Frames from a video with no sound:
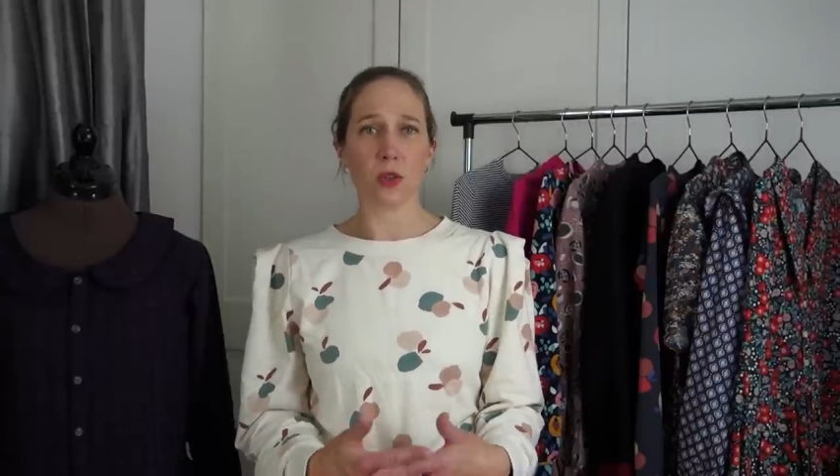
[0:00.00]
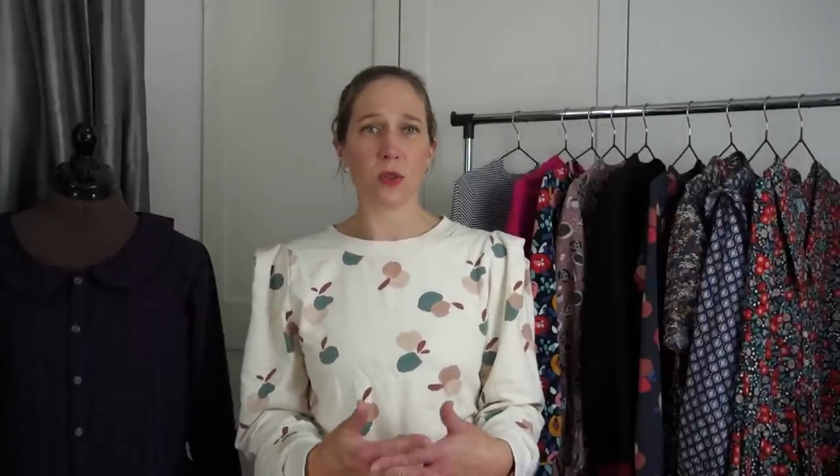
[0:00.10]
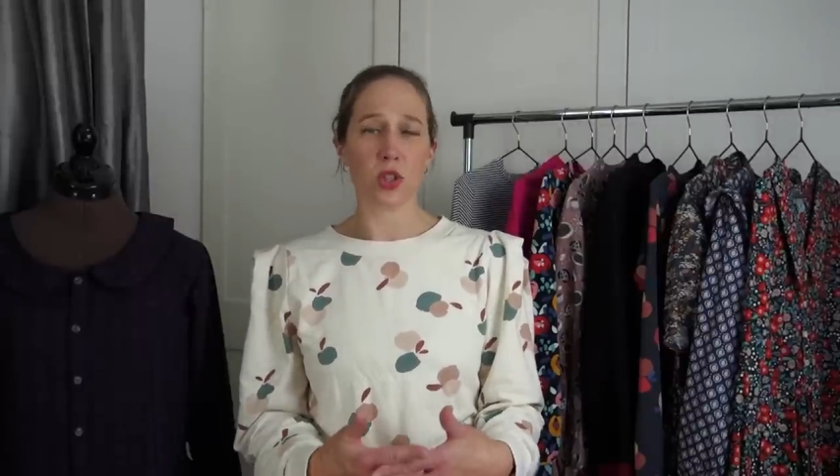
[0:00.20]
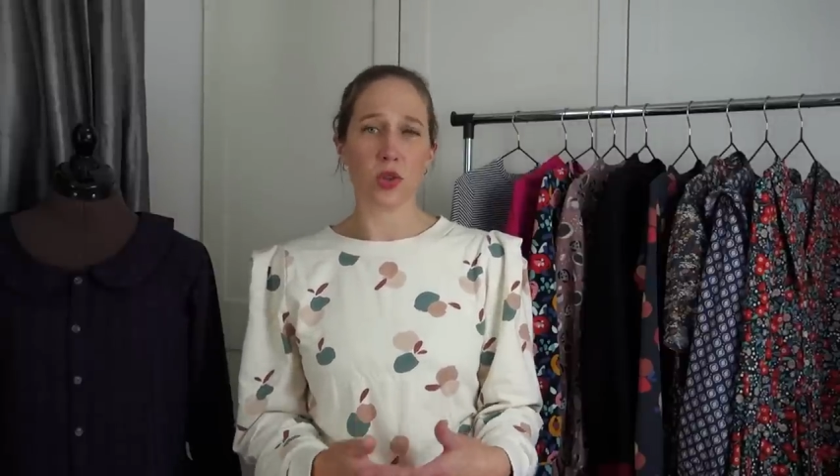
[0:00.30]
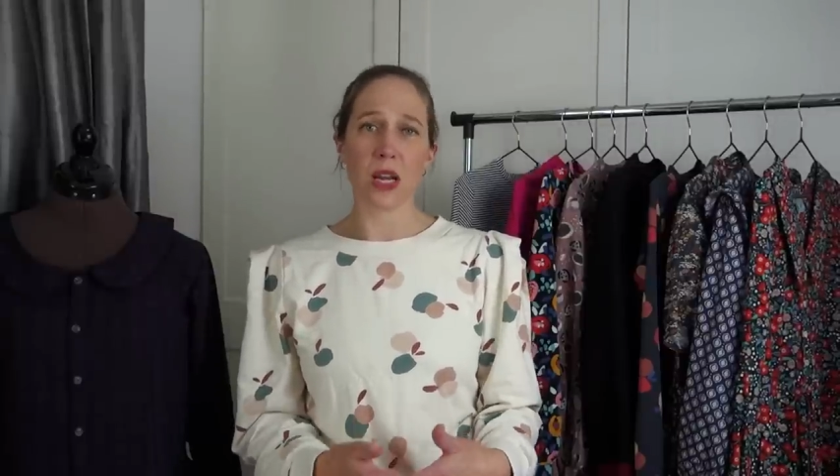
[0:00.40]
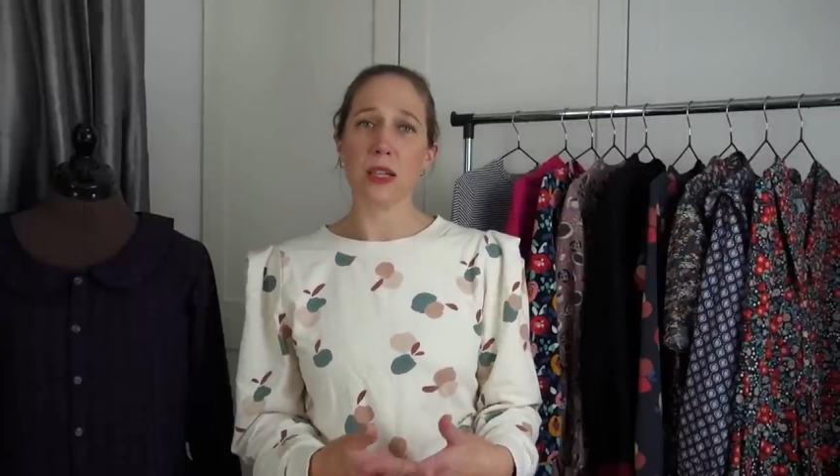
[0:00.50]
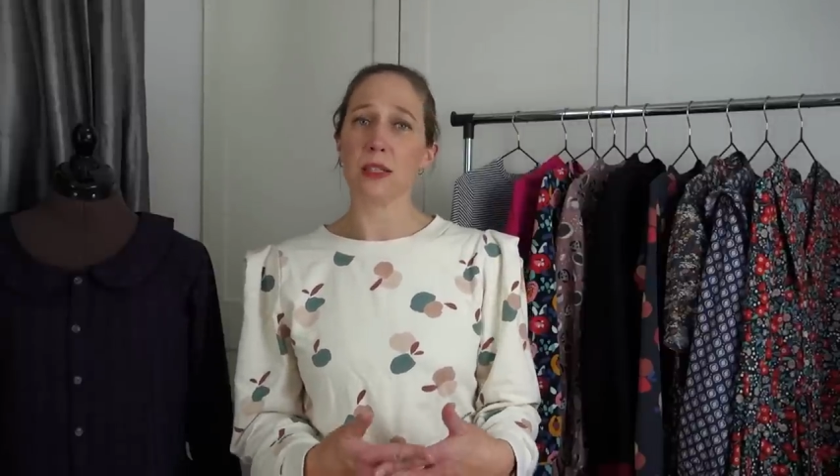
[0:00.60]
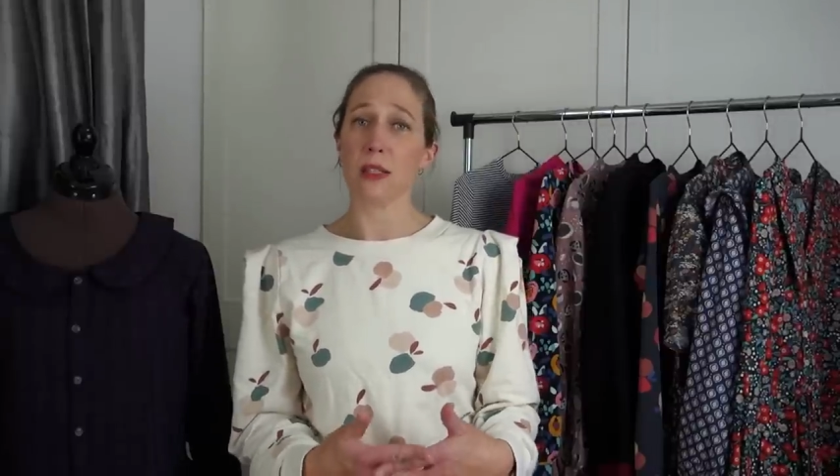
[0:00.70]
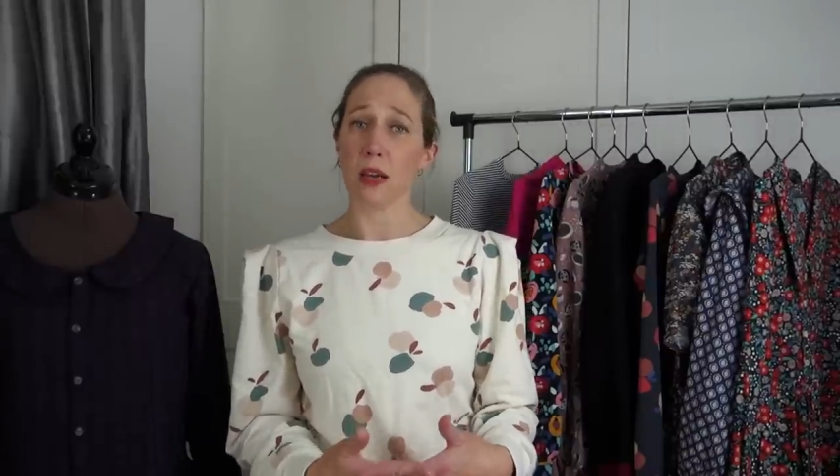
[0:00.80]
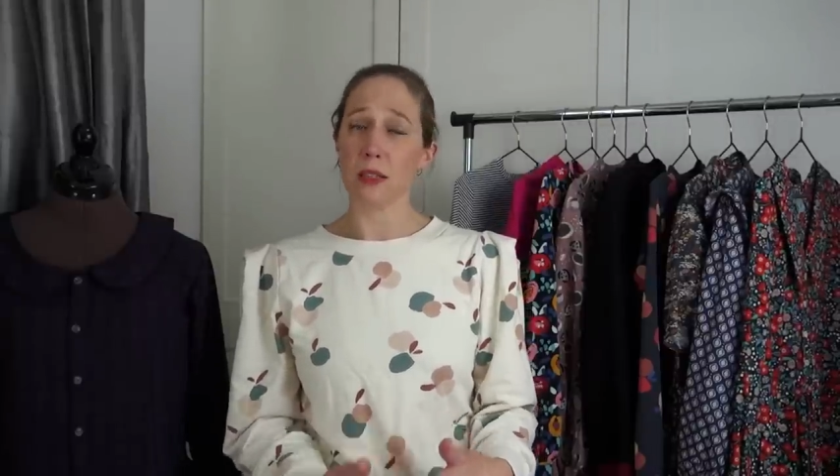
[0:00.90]
to a straight
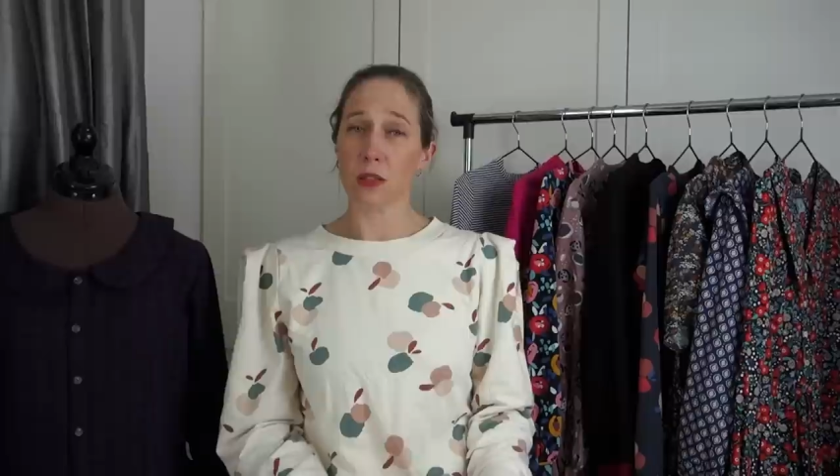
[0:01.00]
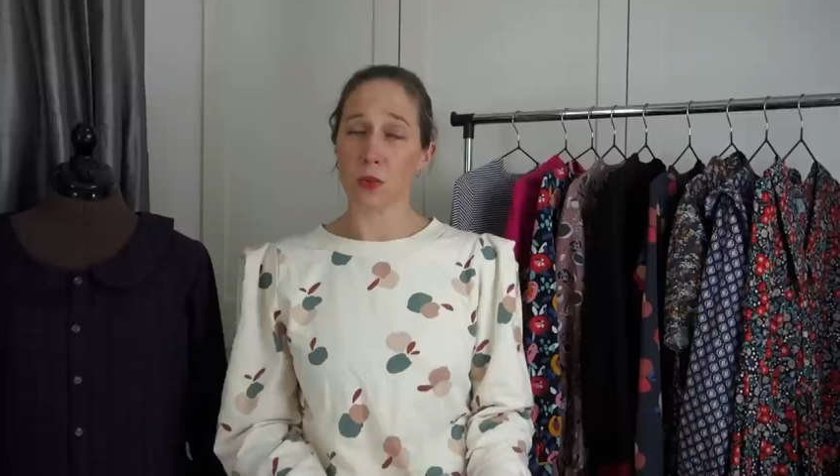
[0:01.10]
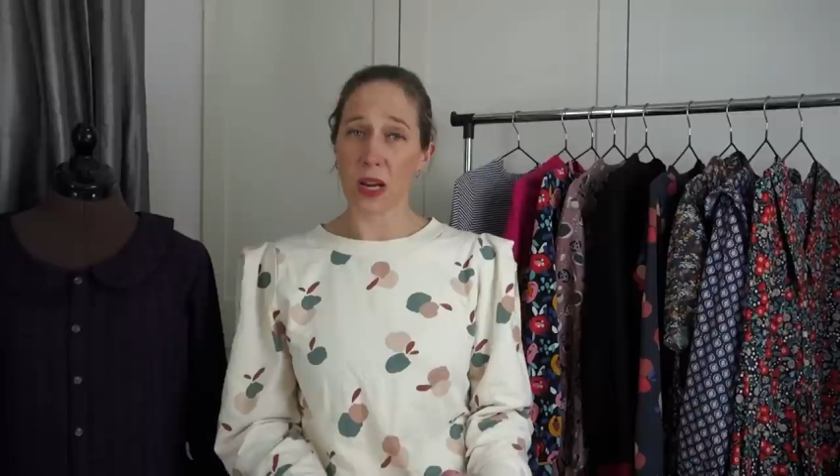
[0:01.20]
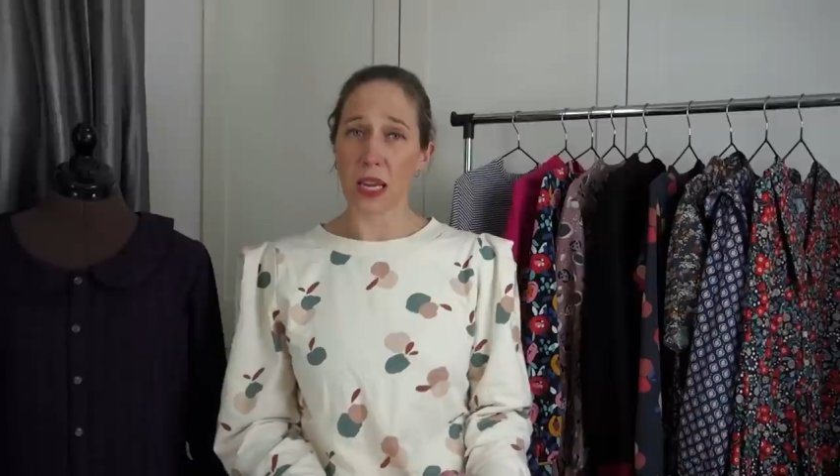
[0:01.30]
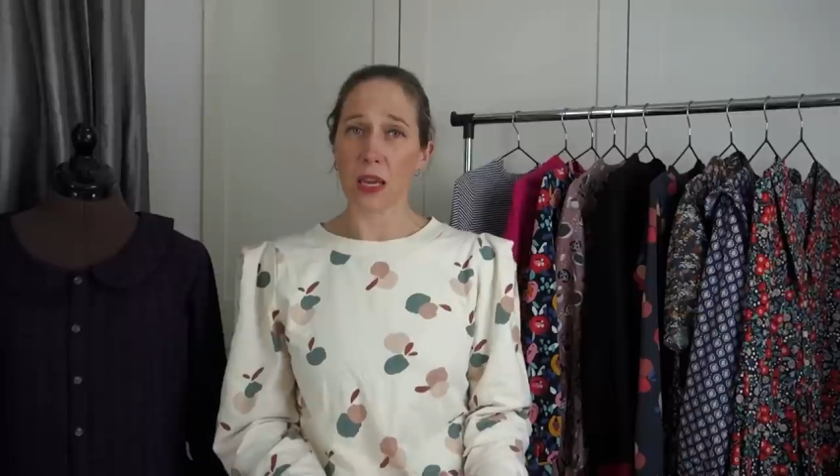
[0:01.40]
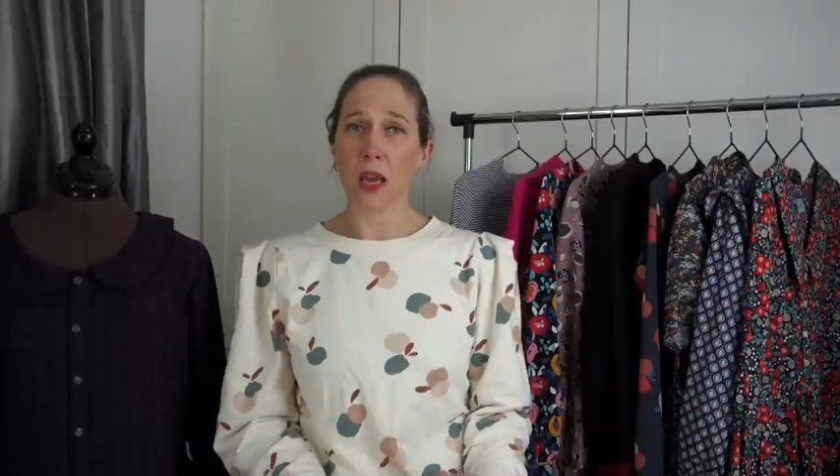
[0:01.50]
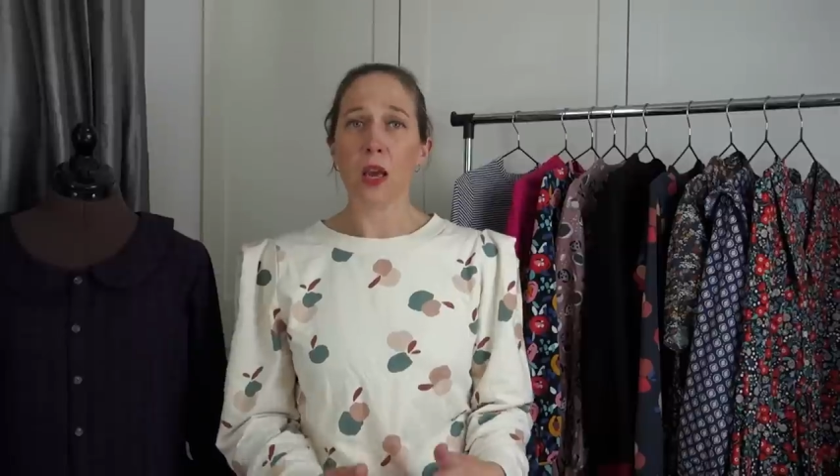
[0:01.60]
size 3.